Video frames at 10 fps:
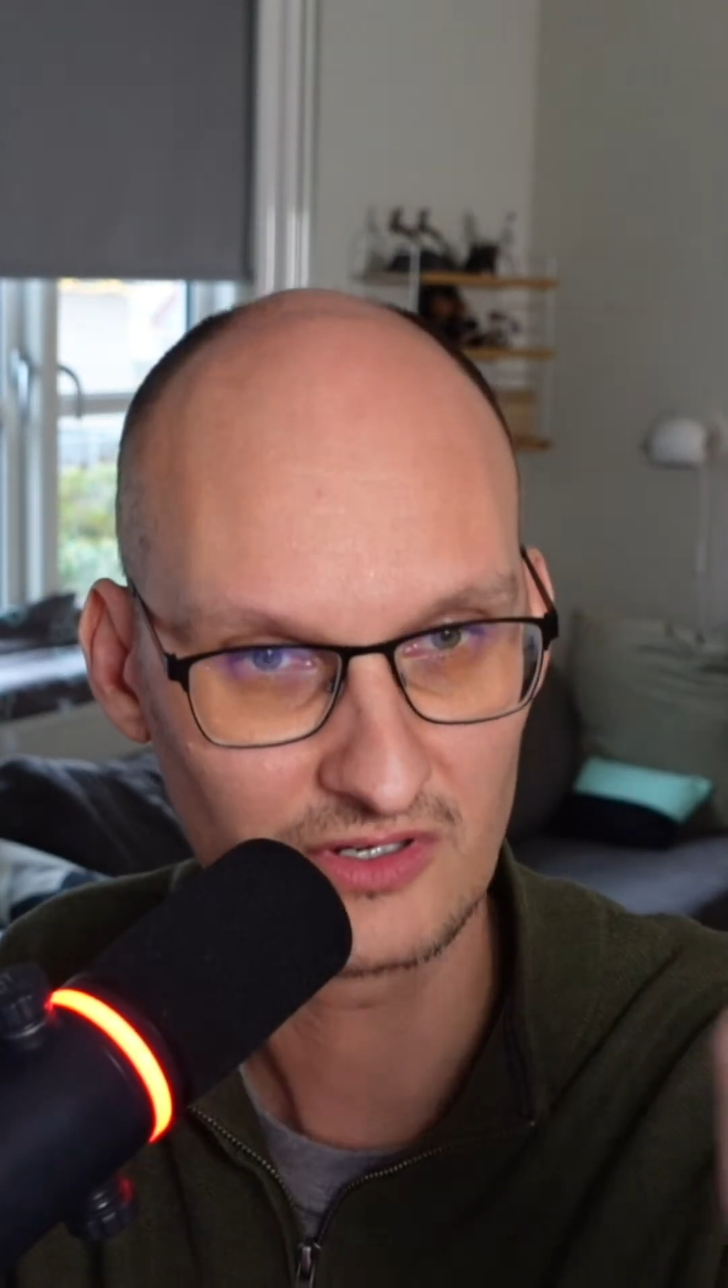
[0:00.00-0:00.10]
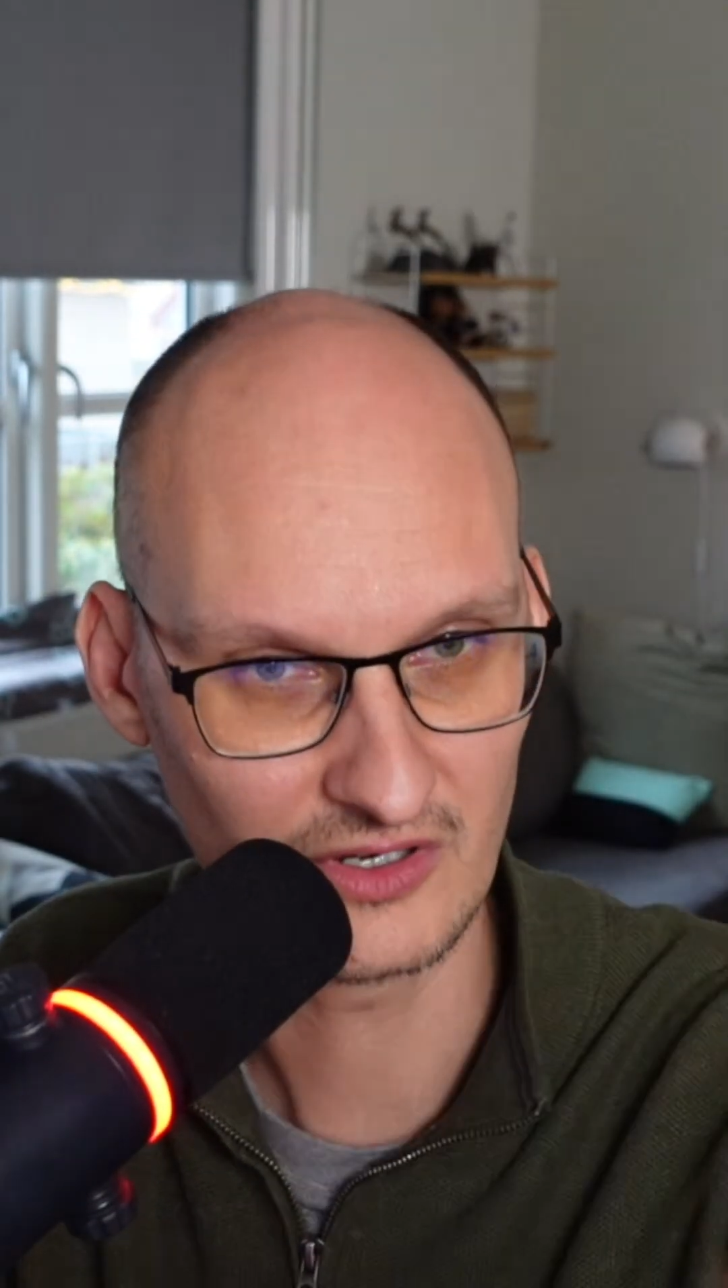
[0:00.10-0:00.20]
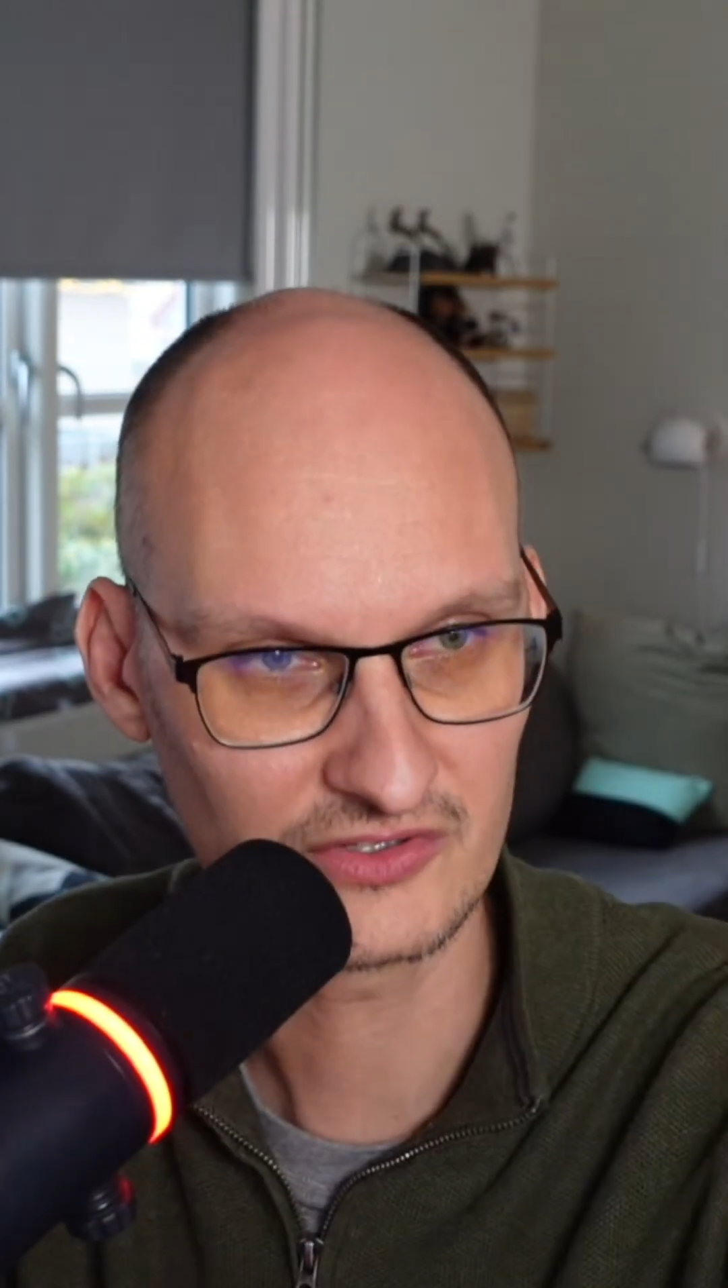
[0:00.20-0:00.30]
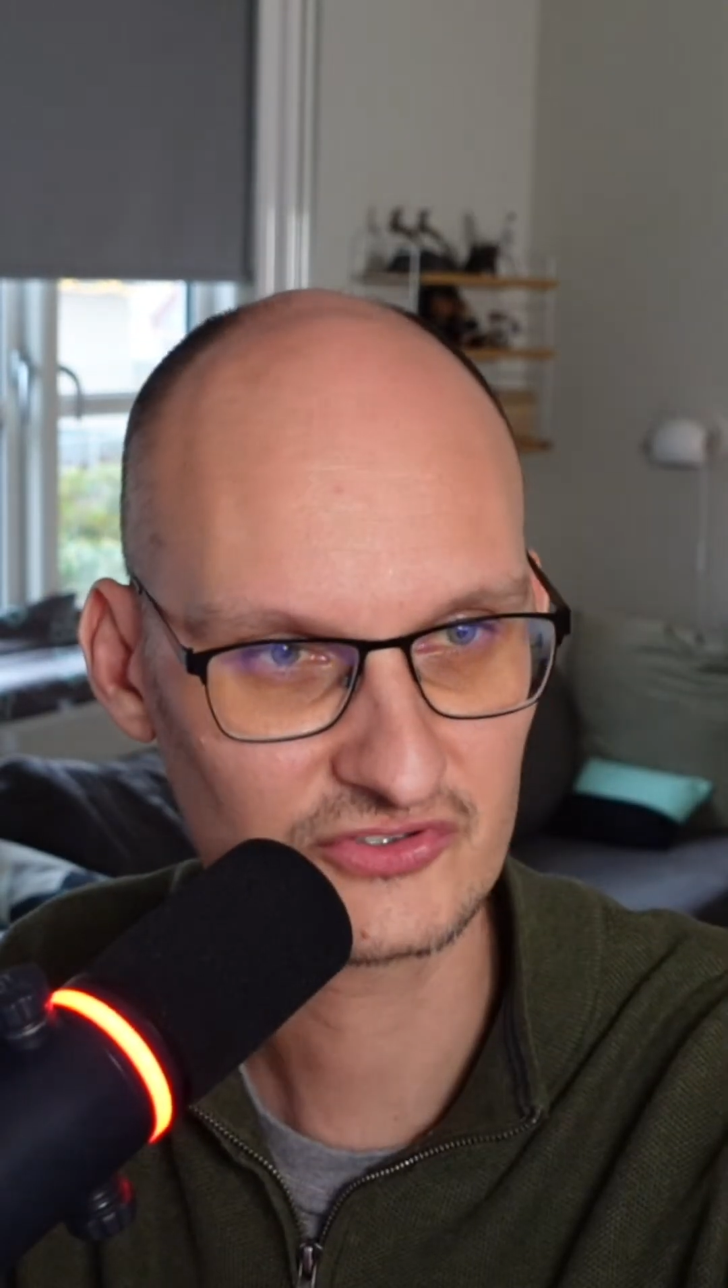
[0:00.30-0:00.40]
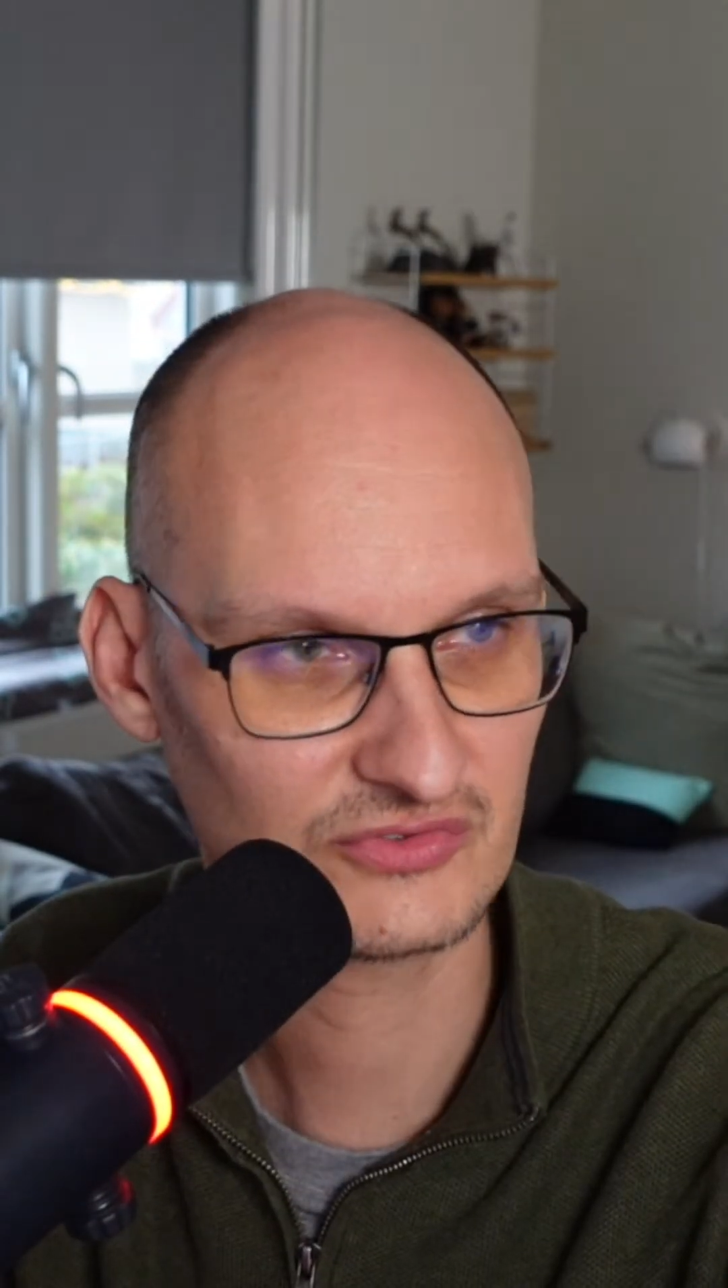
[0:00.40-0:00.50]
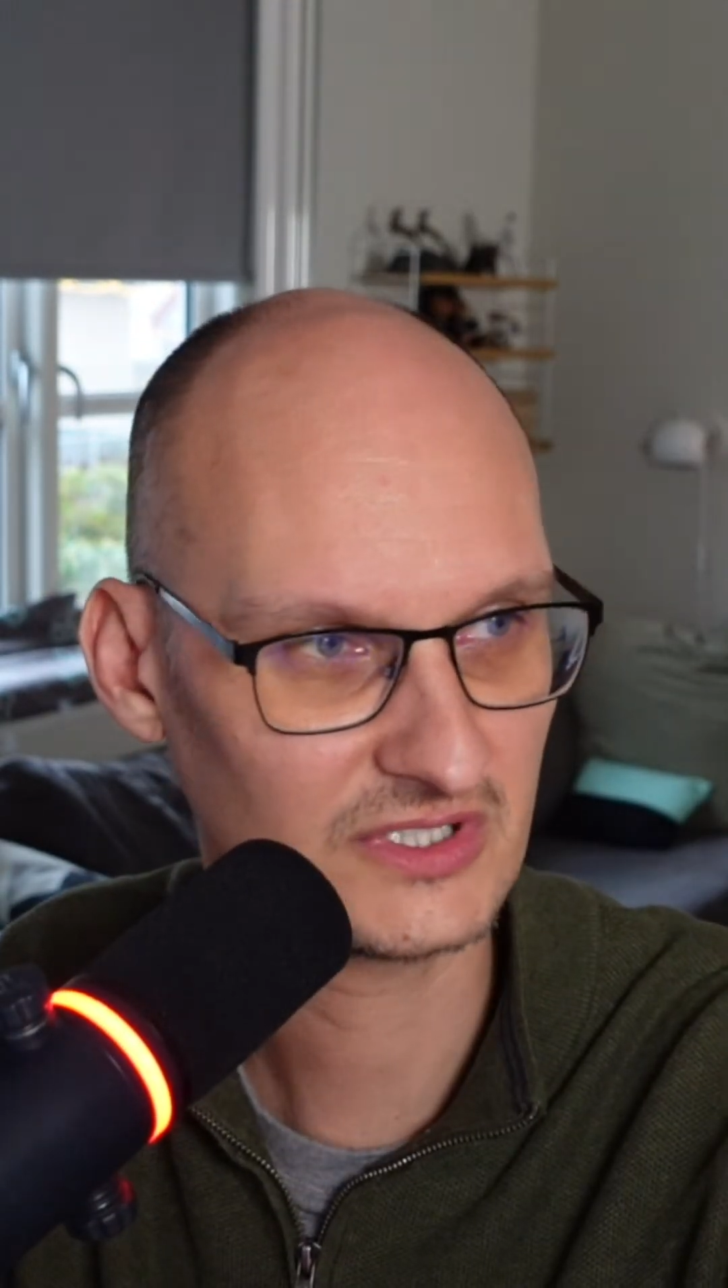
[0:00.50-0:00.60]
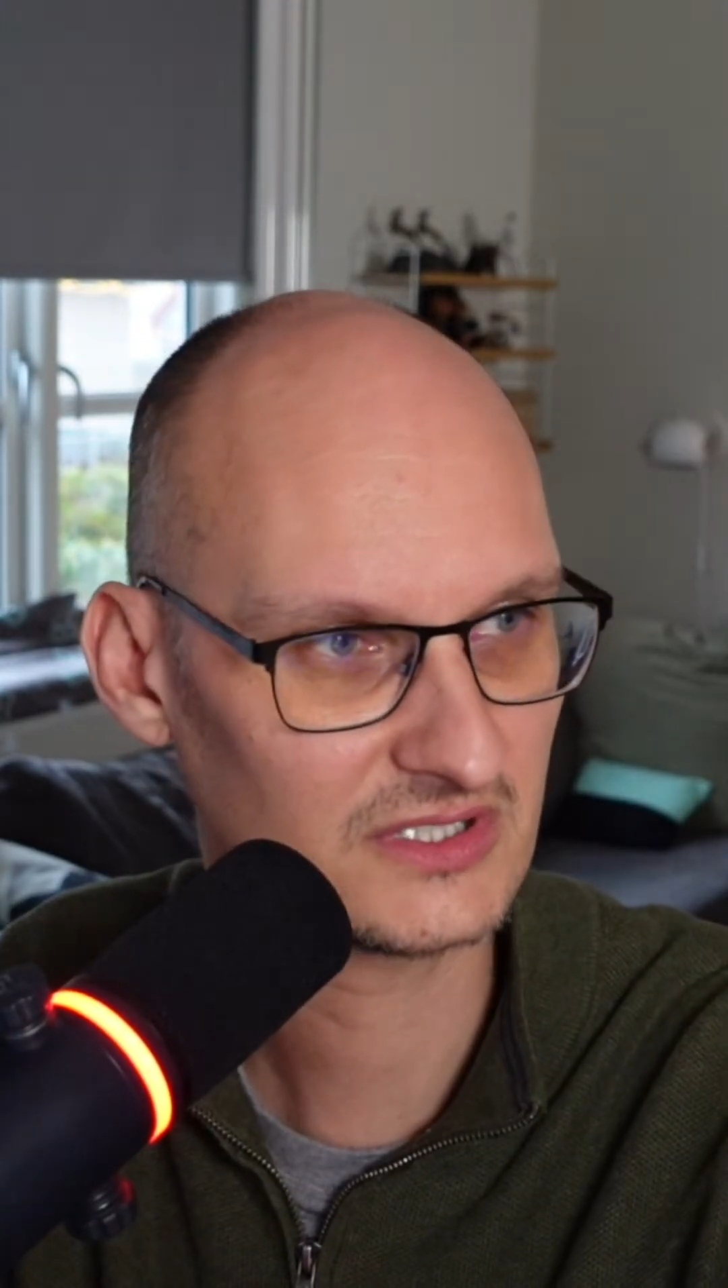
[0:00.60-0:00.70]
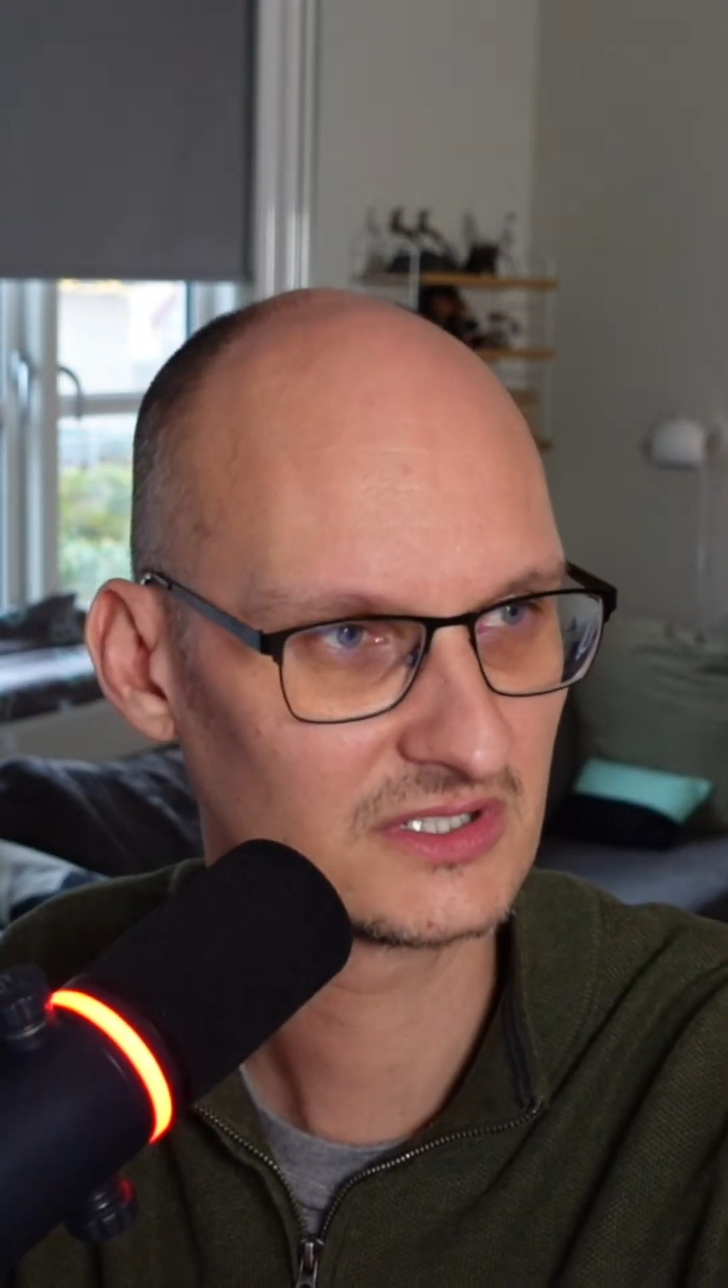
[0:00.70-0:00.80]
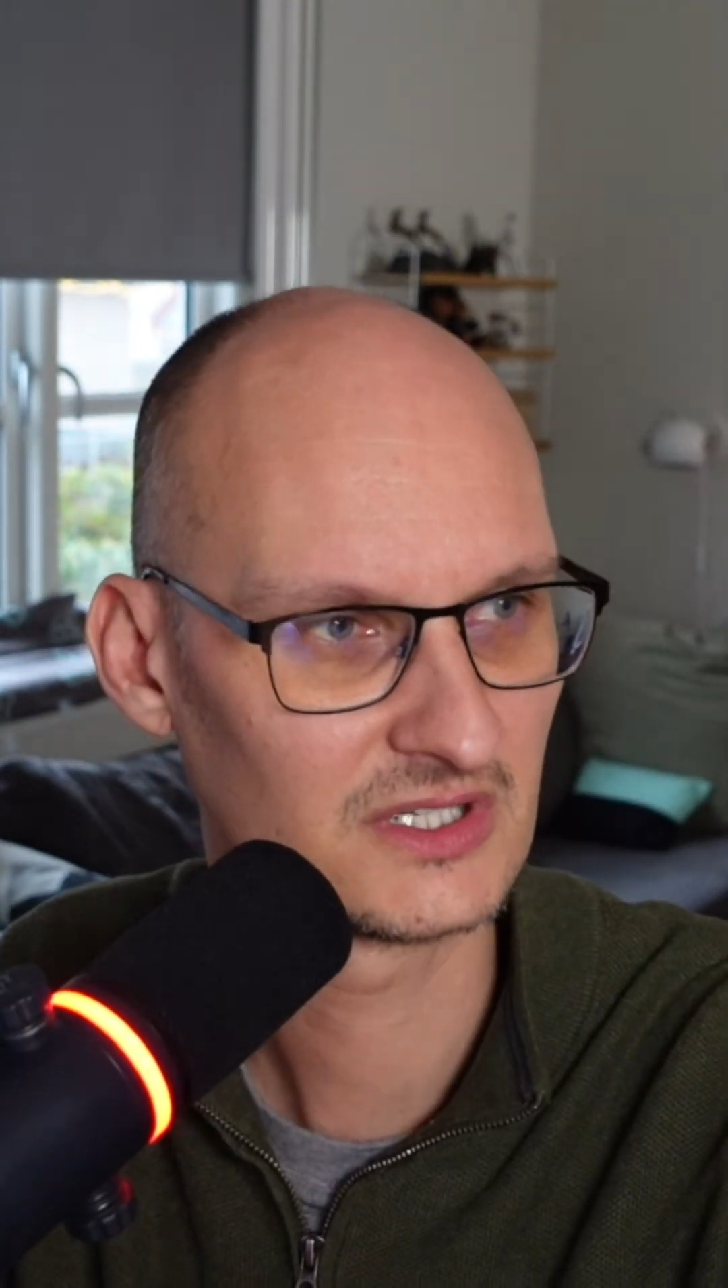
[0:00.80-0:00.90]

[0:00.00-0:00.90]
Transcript: on the screen.